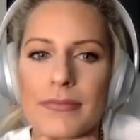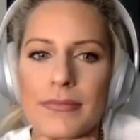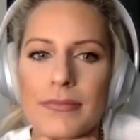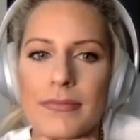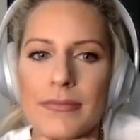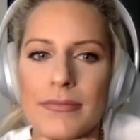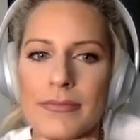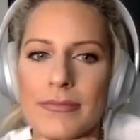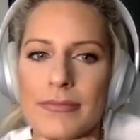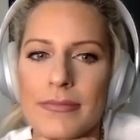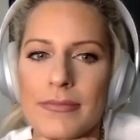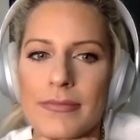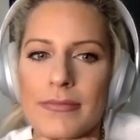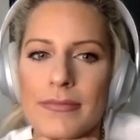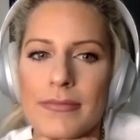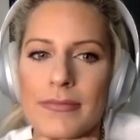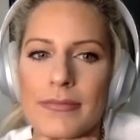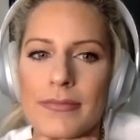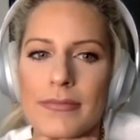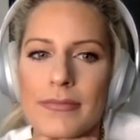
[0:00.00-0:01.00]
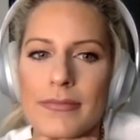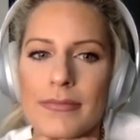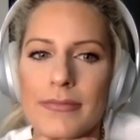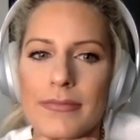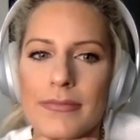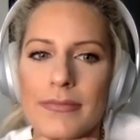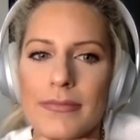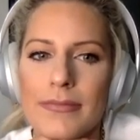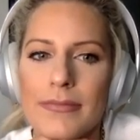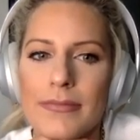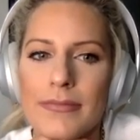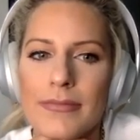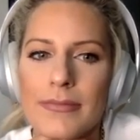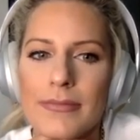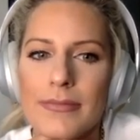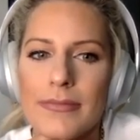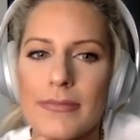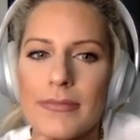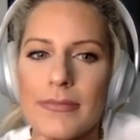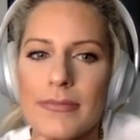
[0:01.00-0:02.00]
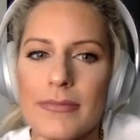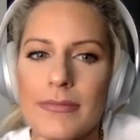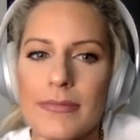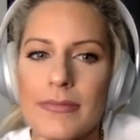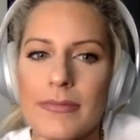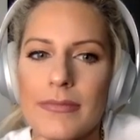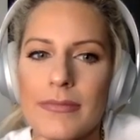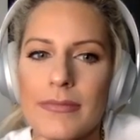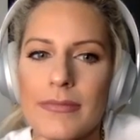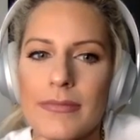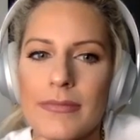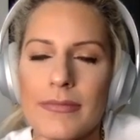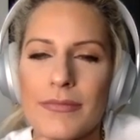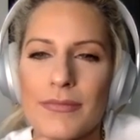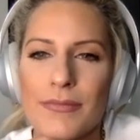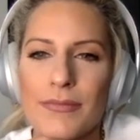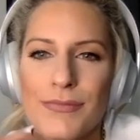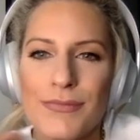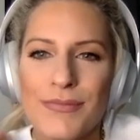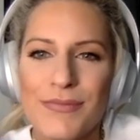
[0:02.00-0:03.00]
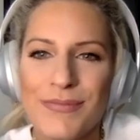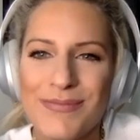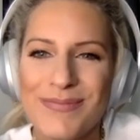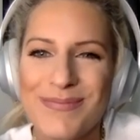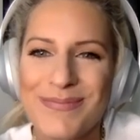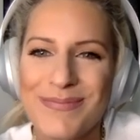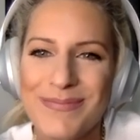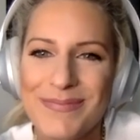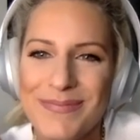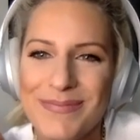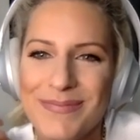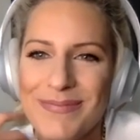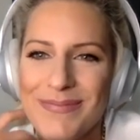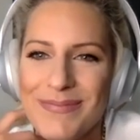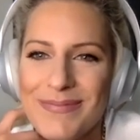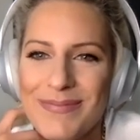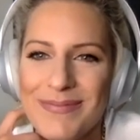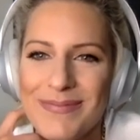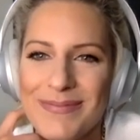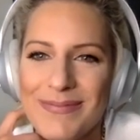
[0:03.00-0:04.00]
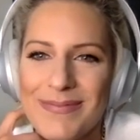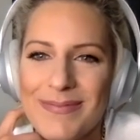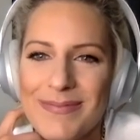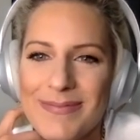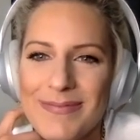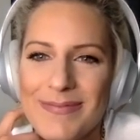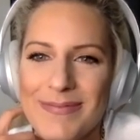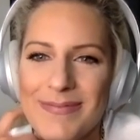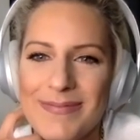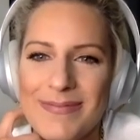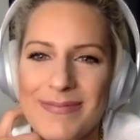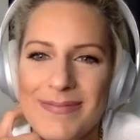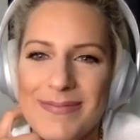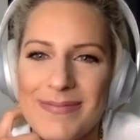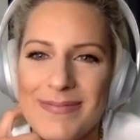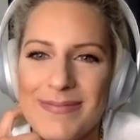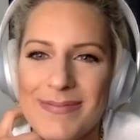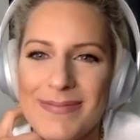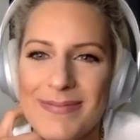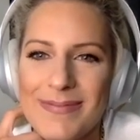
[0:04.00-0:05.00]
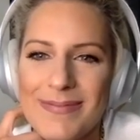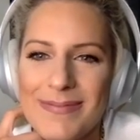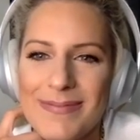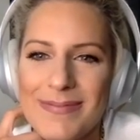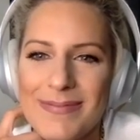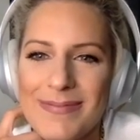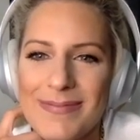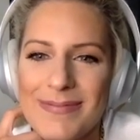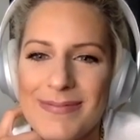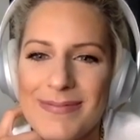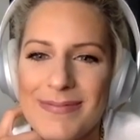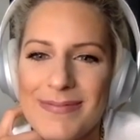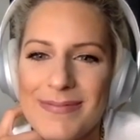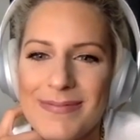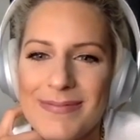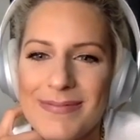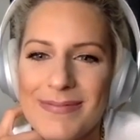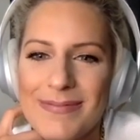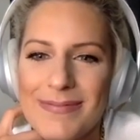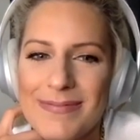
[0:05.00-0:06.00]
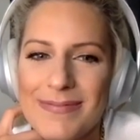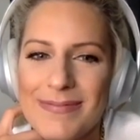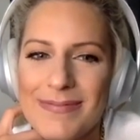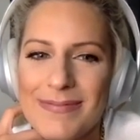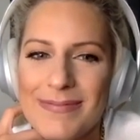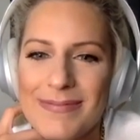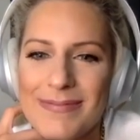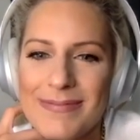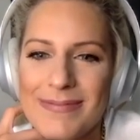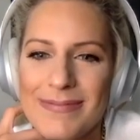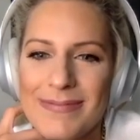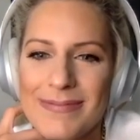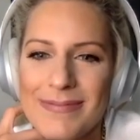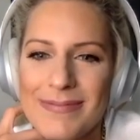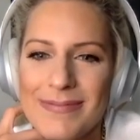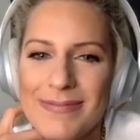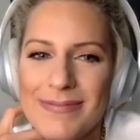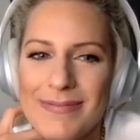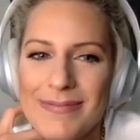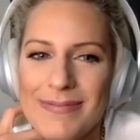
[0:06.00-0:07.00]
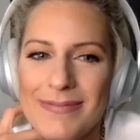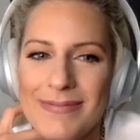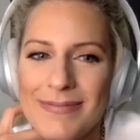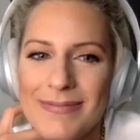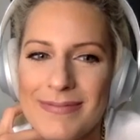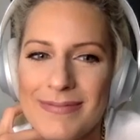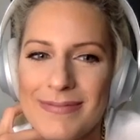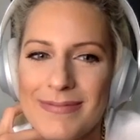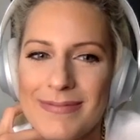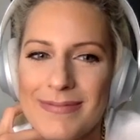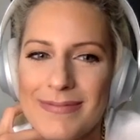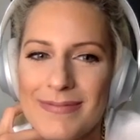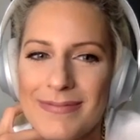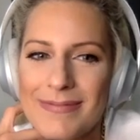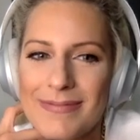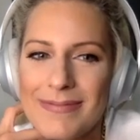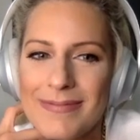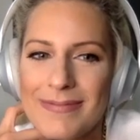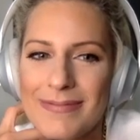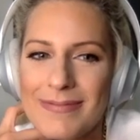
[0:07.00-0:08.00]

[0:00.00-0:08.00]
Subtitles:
[no speech]